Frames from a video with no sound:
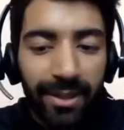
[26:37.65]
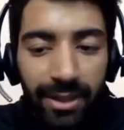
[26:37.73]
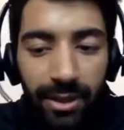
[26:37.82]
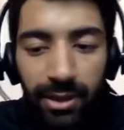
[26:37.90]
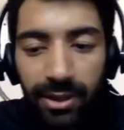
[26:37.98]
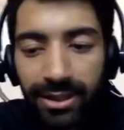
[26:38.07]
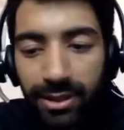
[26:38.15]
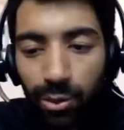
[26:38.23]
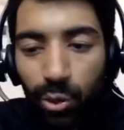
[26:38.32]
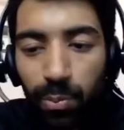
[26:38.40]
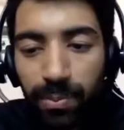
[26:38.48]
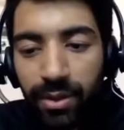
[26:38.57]
It's
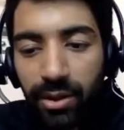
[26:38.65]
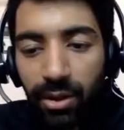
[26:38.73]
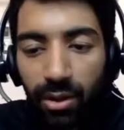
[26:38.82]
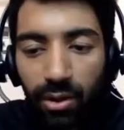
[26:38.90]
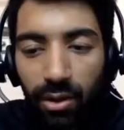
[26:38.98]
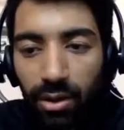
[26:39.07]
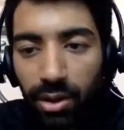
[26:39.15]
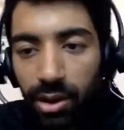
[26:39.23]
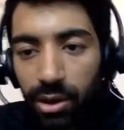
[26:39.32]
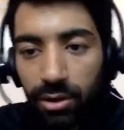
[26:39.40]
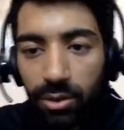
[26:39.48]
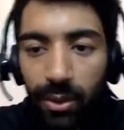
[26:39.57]
open
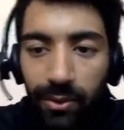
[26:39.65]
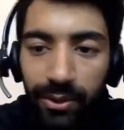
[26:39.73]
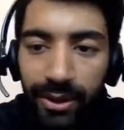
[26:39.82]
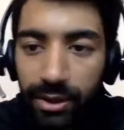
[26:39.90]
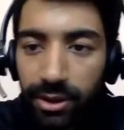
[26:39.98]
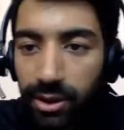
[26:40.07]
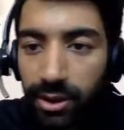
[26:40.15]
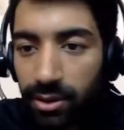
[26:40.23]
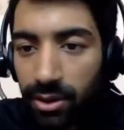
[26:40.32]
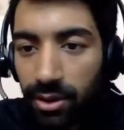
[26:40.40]
throughout the year,